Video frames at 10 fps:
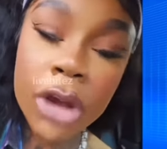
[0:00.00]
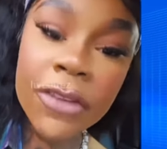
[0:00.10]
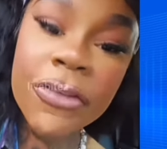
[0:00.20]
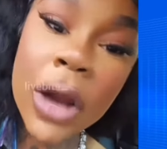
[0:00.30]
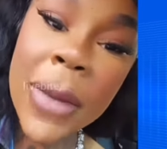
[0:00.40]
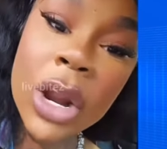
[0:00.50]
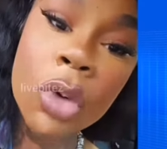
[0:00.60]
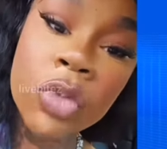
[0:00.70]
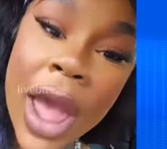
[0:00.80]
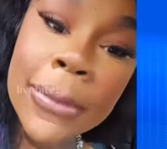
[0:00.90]
I don't give a fuck
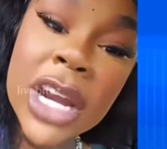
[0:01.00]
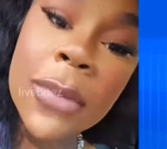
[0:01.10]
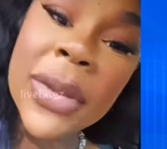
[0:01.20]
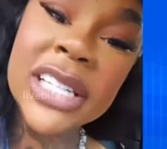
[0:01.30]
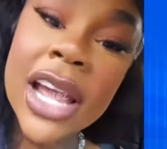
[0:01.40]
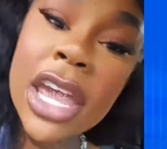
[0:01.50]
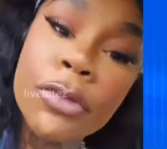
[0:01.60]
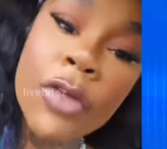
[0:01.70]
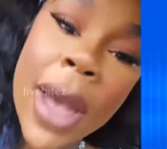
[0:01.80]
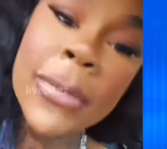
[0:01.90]
about no rap money, bitch. I
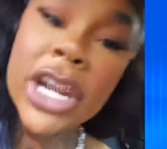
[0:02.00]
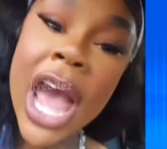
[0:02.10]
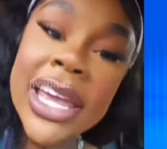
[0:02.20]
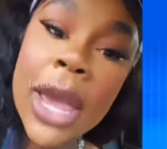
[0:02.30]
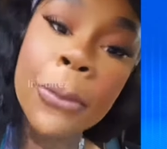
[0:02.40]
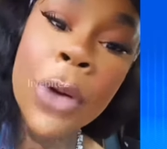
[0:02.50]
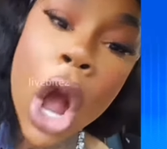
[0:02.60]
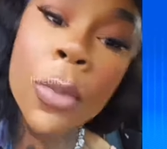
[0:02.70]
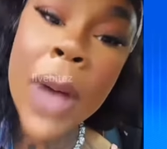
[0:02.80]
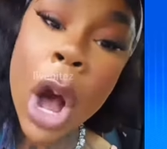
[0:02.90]
get rap money, I get
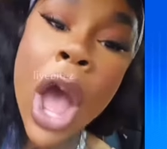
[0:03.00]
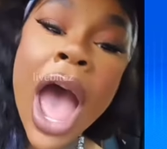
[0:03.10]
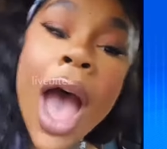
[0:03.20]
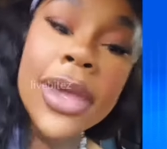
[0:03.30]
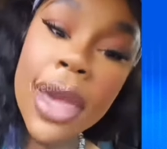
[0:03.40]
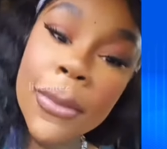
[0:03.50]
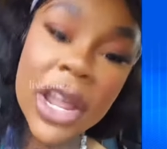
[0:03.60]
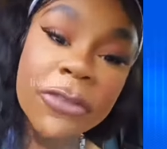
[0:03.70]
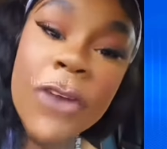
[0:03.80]
promo, I get